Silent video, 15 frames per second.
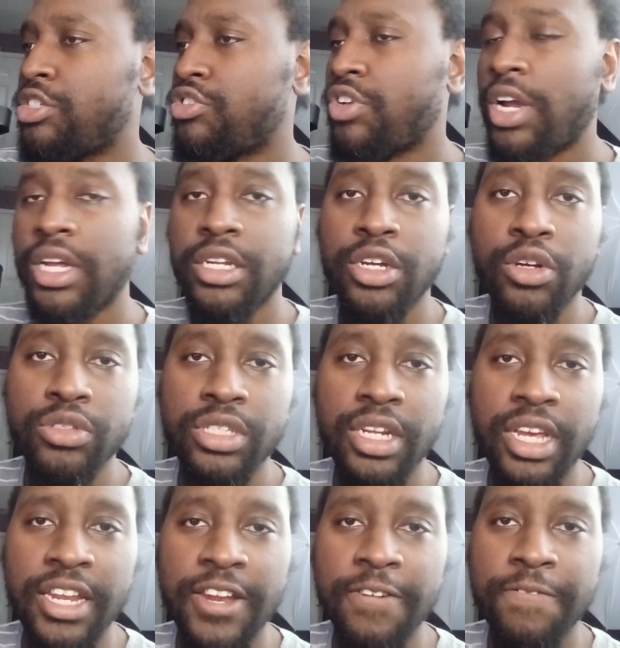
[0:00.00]
trying to go to
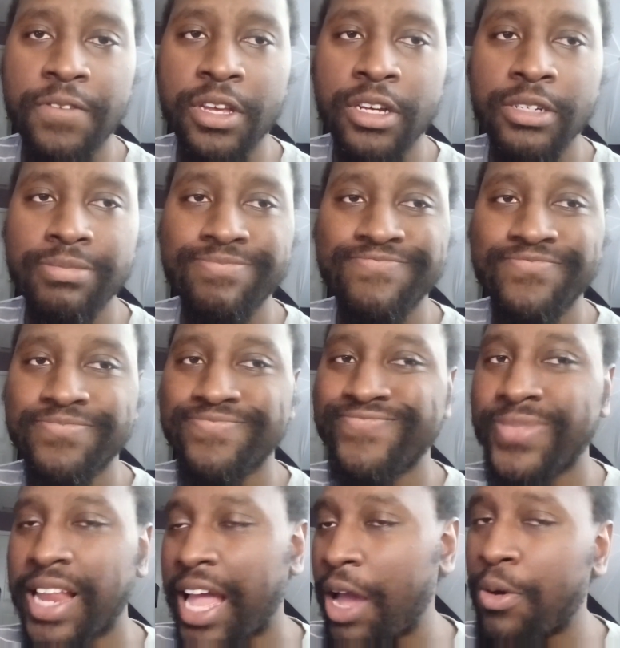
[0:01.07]
the NFL.
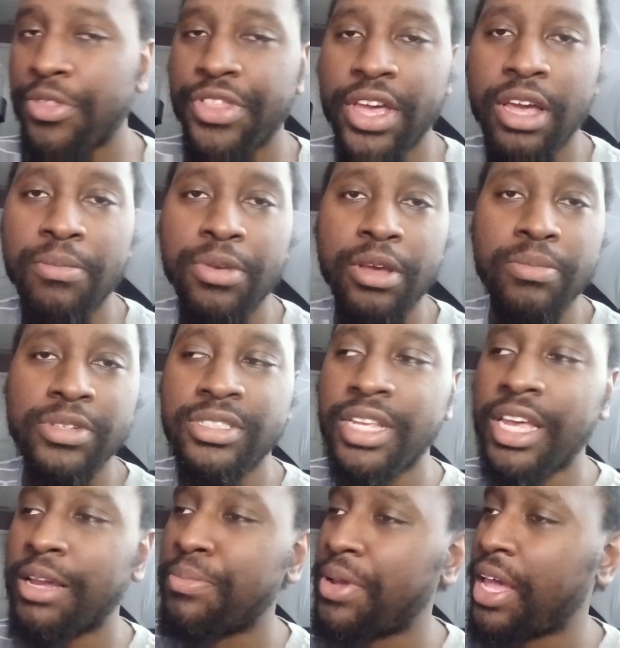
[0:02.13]
I would think it'd be a
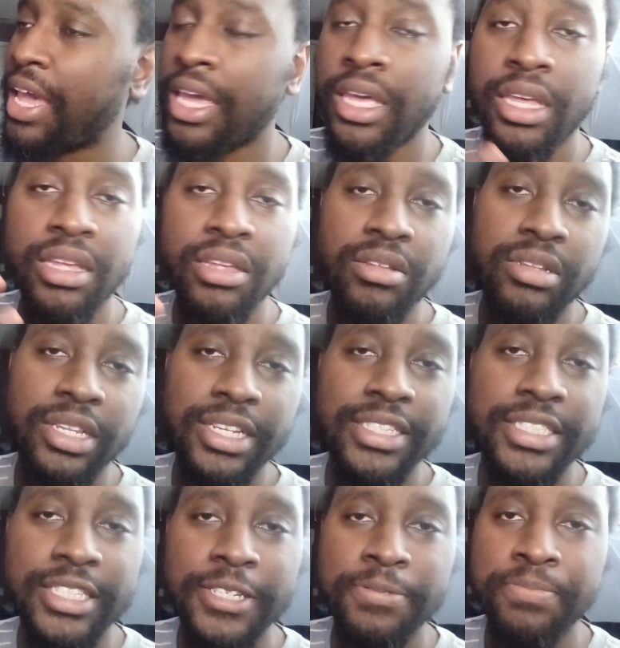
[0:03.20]
mistake, but hey,
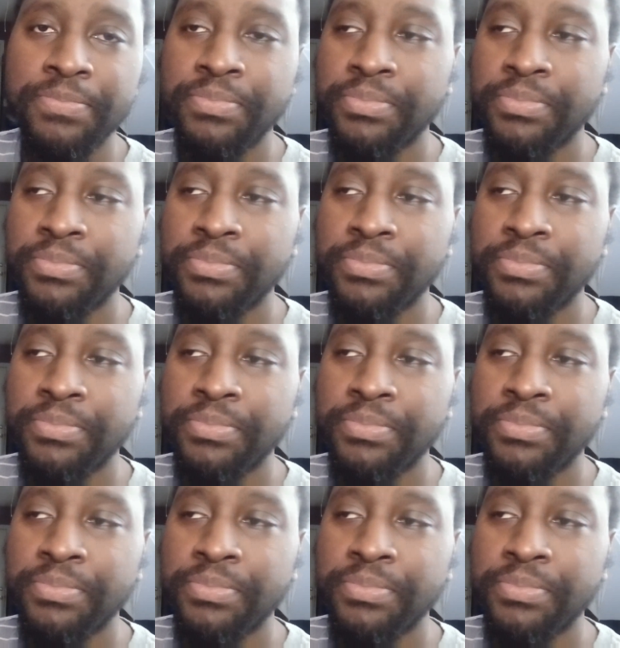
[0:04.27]
listen,